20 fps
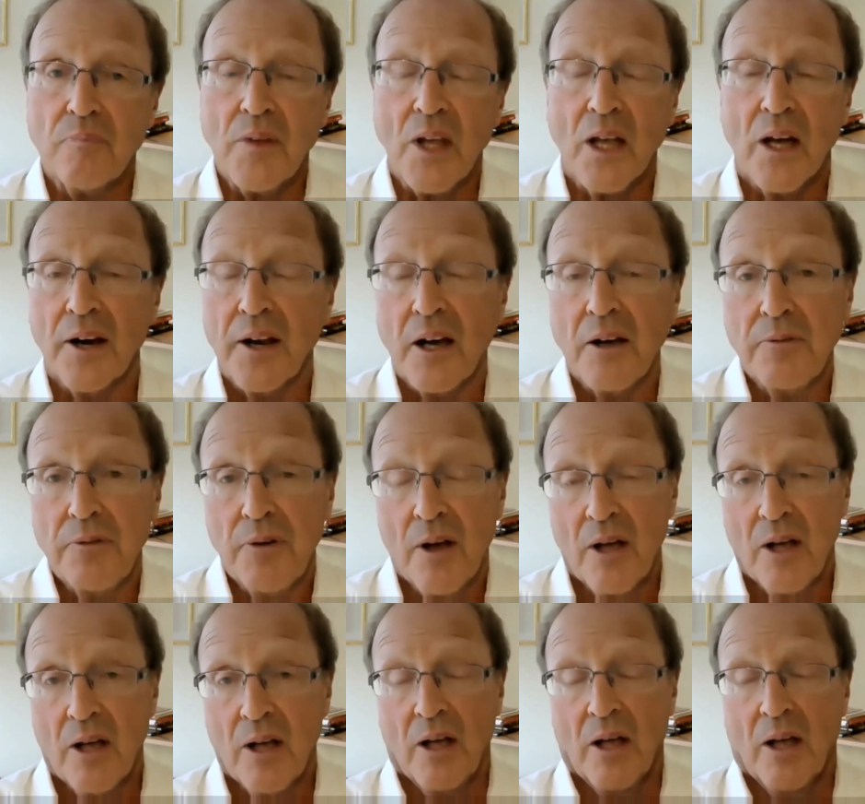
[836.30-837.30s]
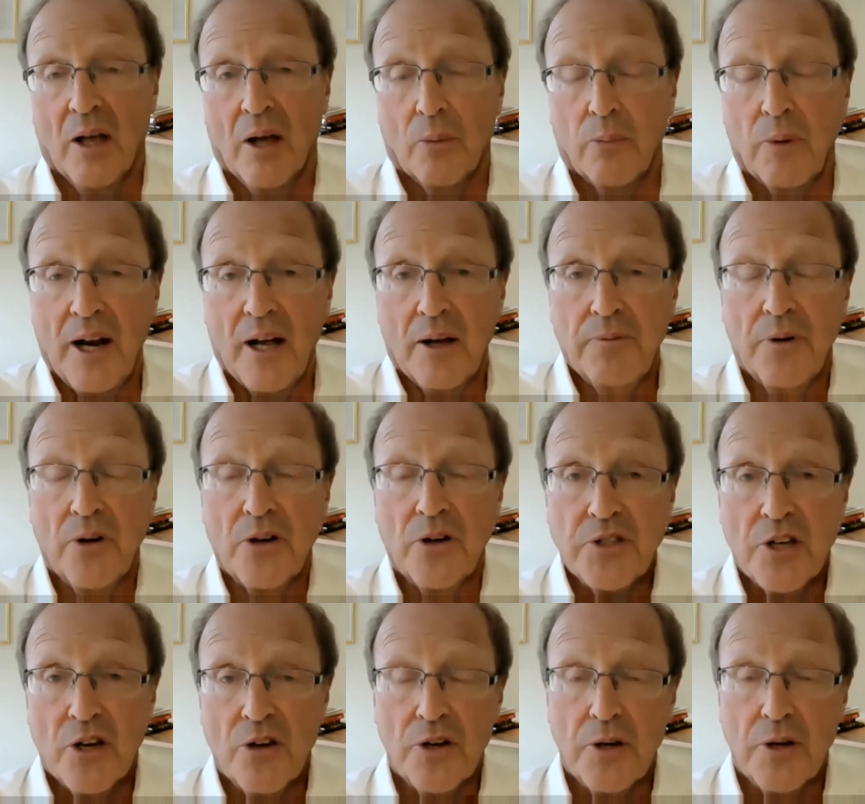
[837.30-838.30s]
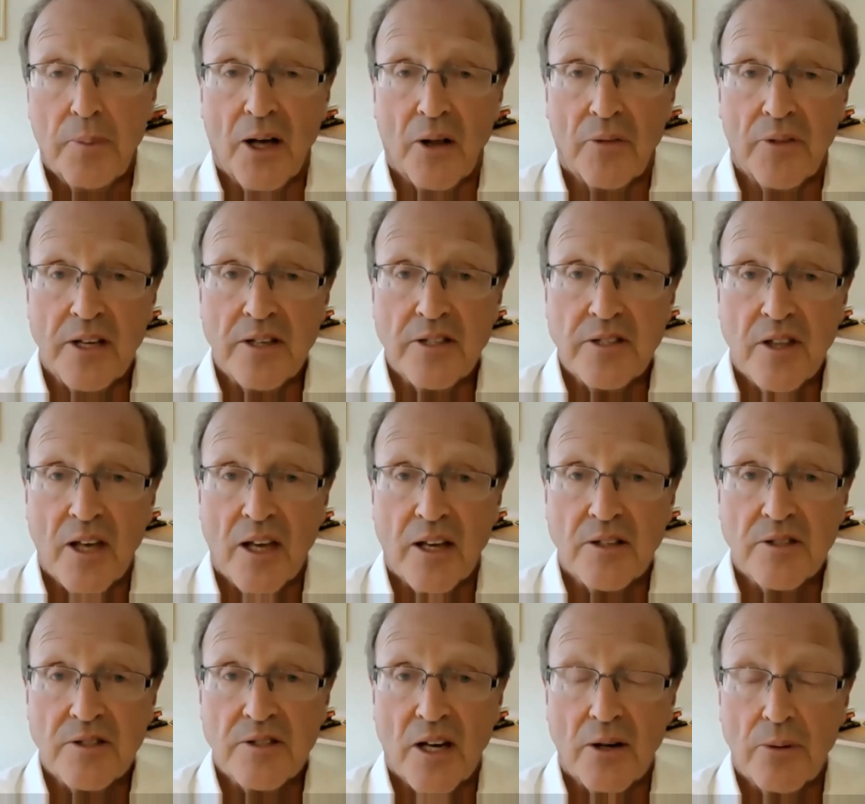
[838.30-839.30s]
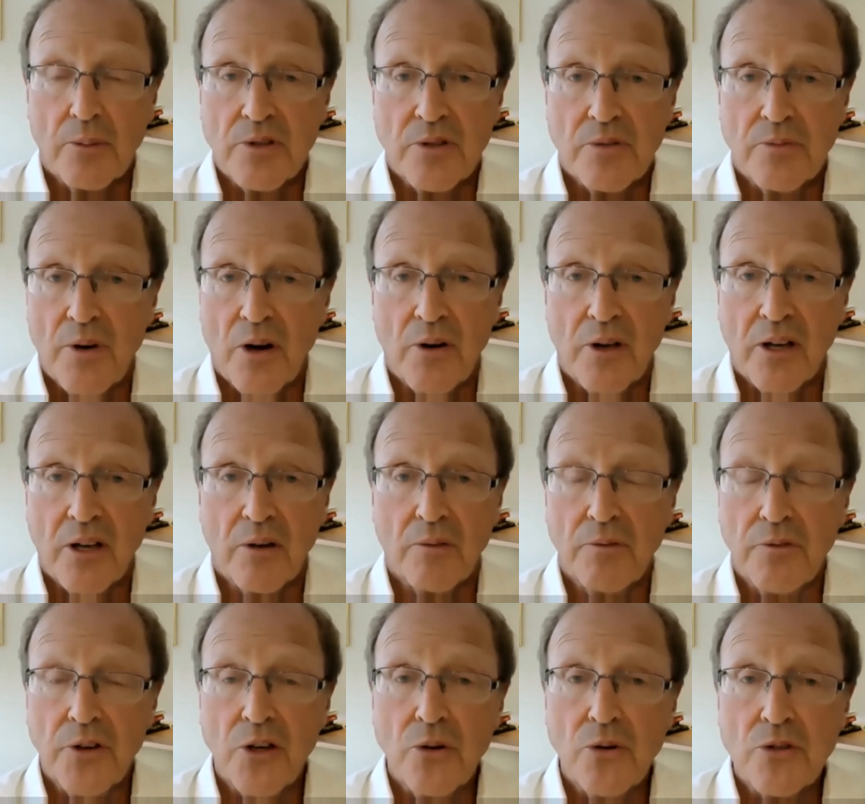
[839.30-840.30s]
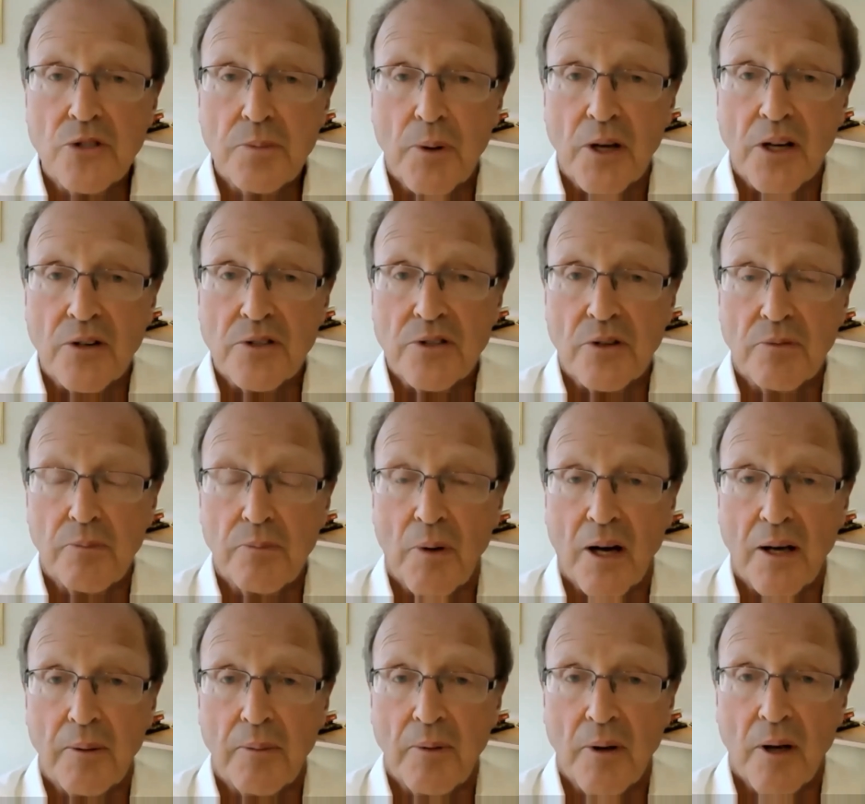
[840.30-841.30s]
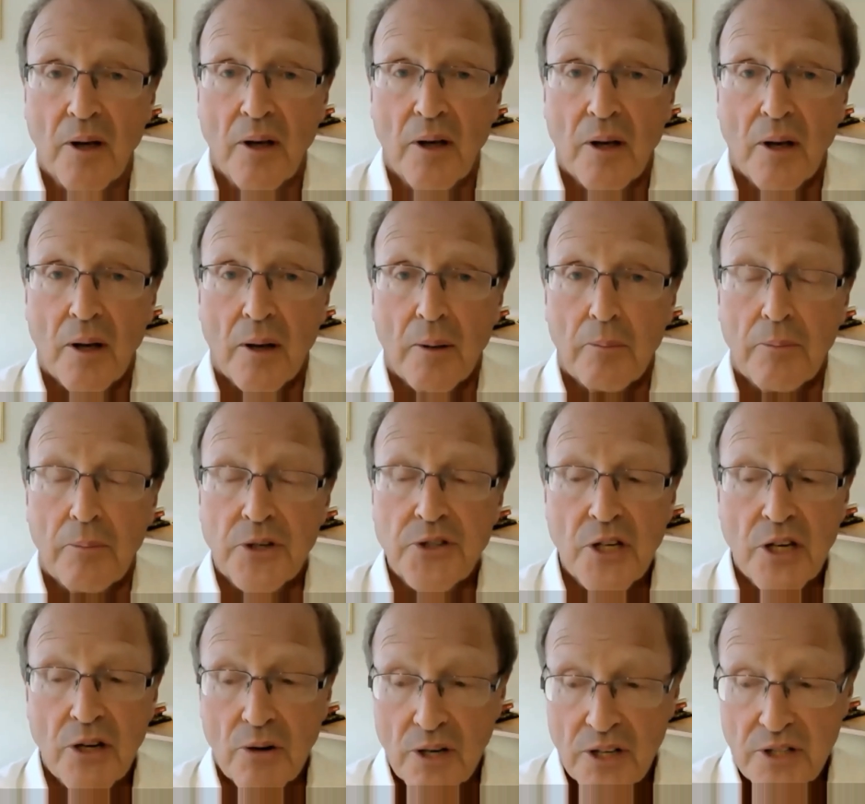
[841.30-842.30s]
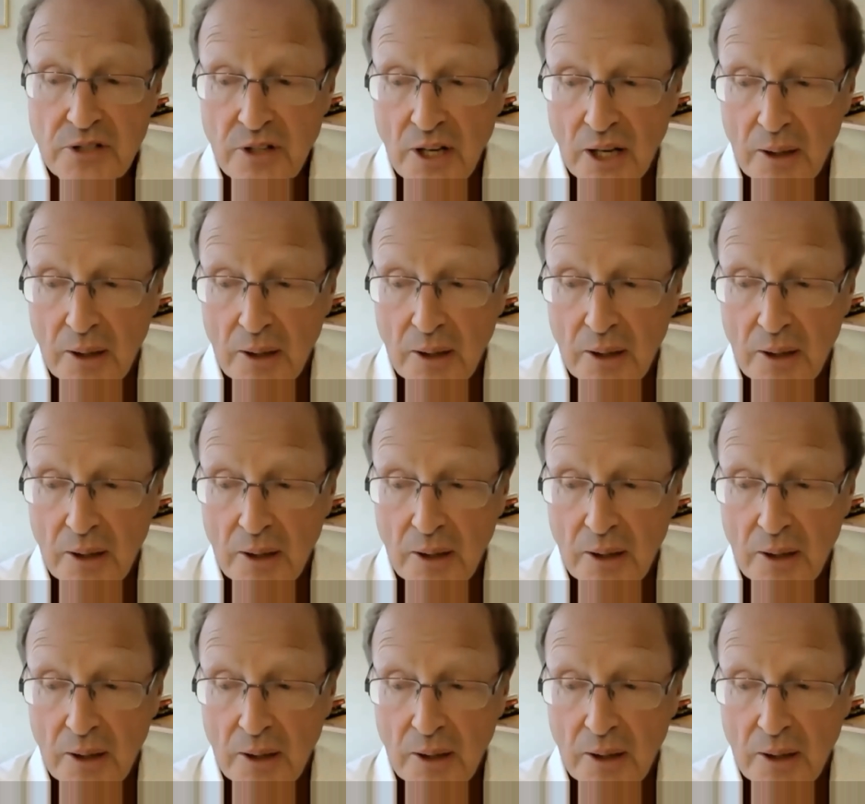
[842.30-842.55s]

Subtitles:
And when I first heard about these things, I was very confused because of my materialistic